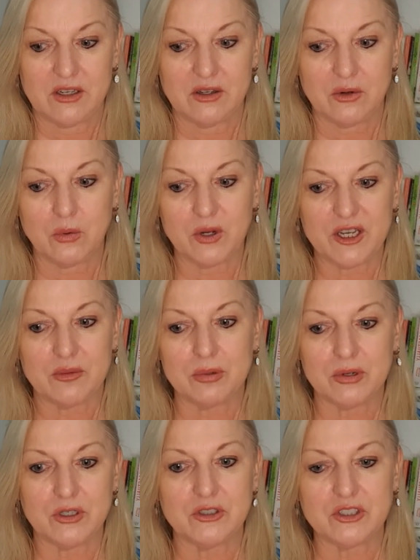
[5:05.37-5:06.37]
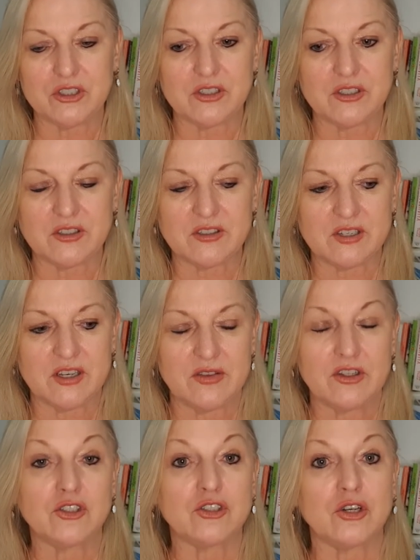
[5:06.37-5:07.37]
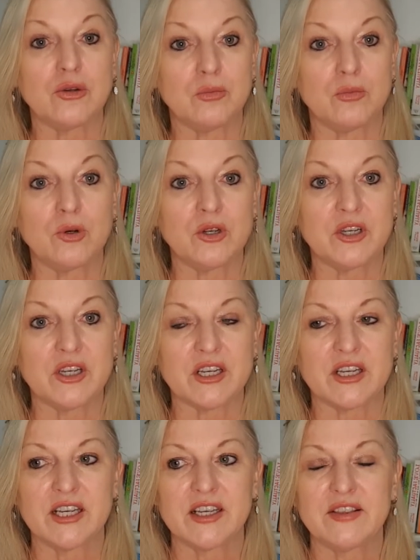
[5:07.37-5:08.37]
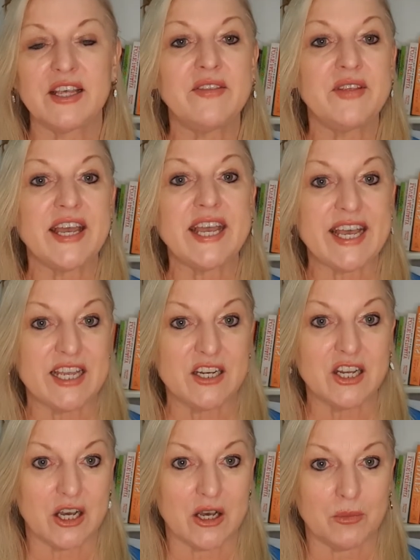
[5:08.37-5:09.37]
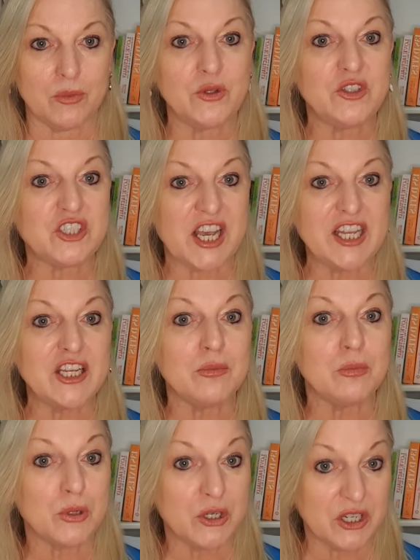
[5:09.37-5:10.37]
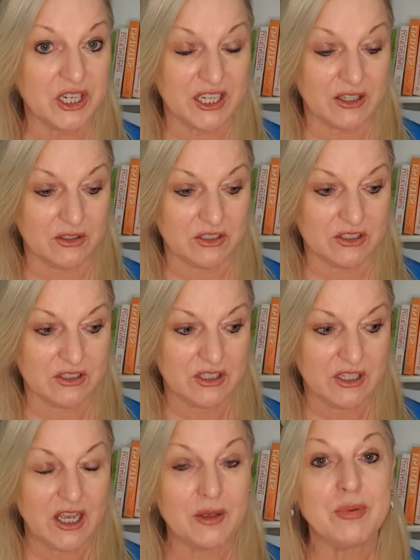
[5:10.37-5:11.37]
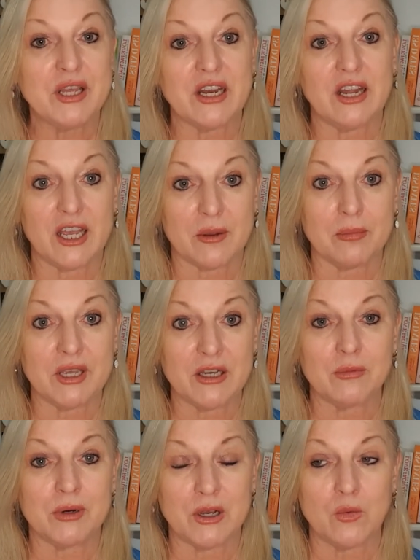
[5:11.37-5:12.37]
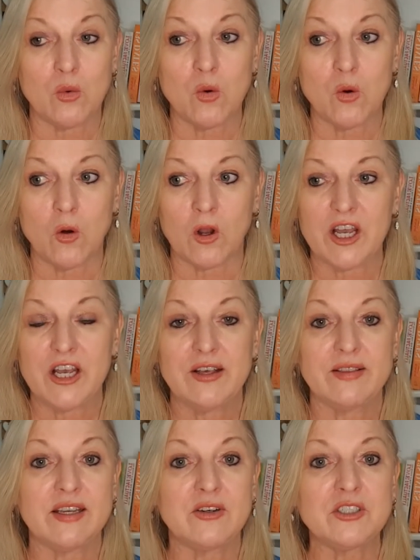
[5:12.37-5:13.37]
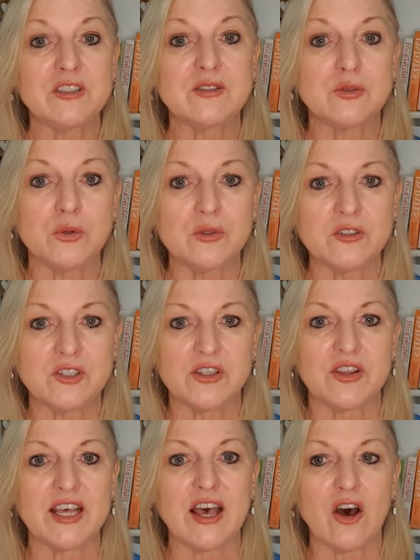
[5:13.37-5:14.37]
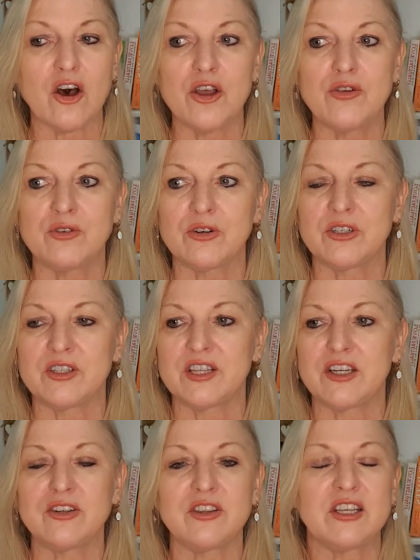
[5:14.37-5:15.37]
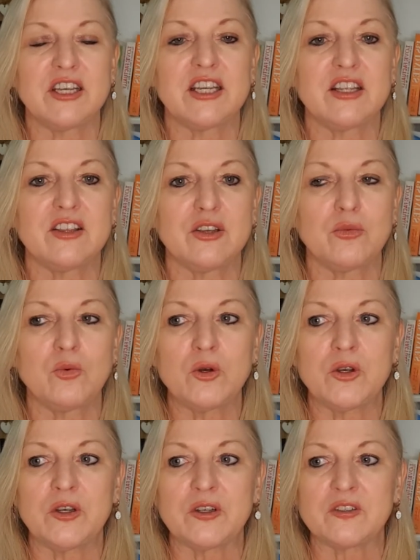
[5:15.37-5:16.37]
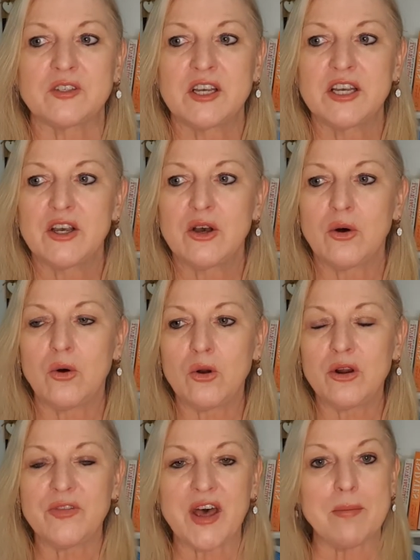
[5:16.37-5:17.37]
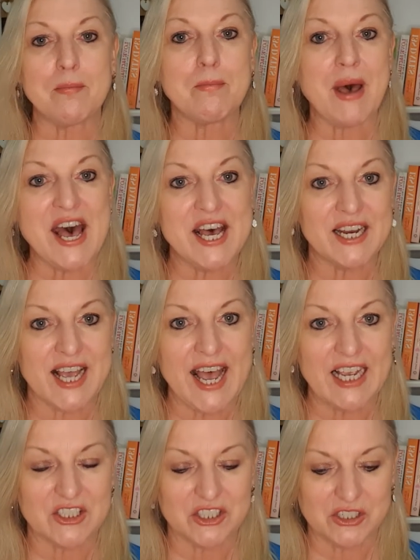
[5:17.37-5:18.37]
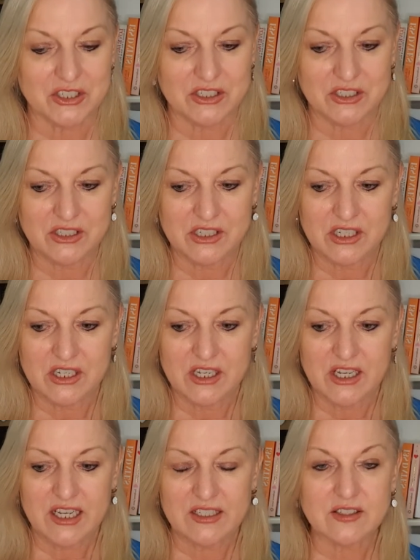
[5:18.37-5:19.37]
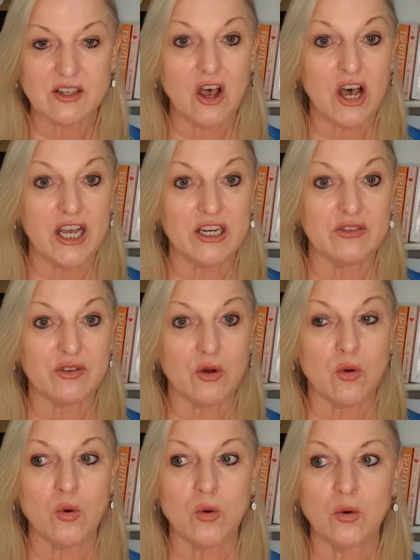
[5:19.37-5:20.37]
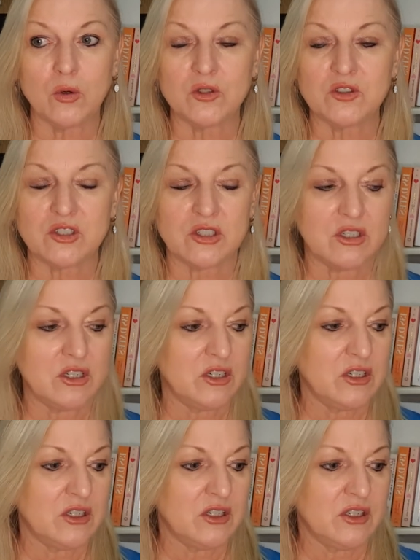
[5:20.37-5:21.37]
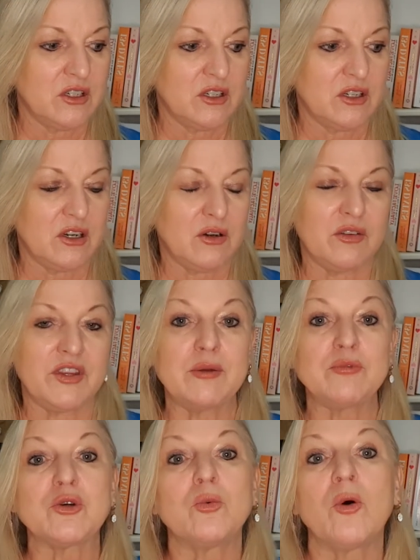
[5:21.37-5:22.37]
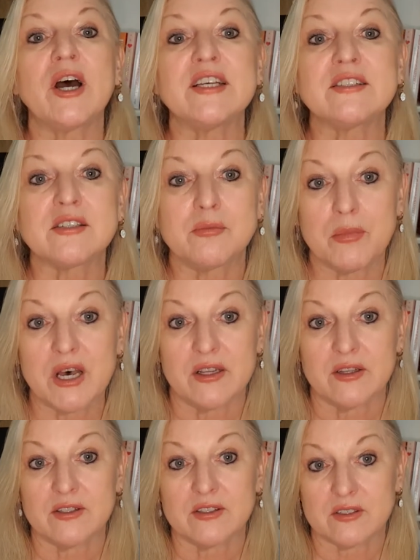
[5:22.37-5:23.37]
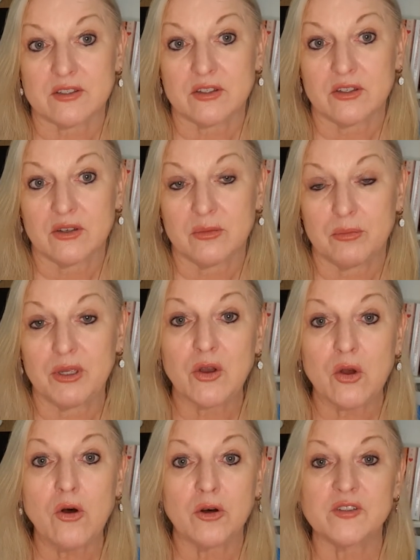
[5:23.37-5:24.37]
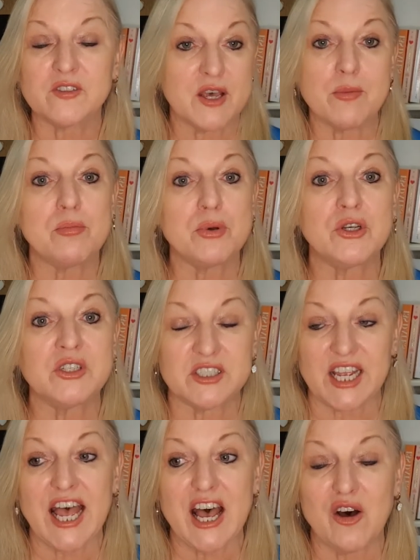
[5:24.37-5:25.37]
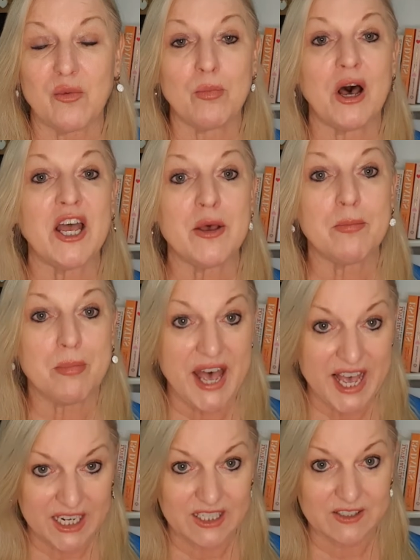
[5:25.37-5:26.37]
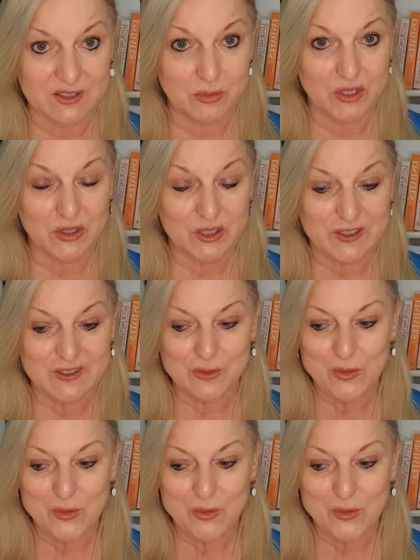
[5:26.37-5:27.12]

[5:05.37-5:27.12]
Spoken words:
Quick approaches that don't work, then they end up with dating burnout, a bit like me on my walk. They're exhausted, they're over it, they don't think anything works. All of that bad action has kind of caused them to waste months because they're burnt out by a bad experience.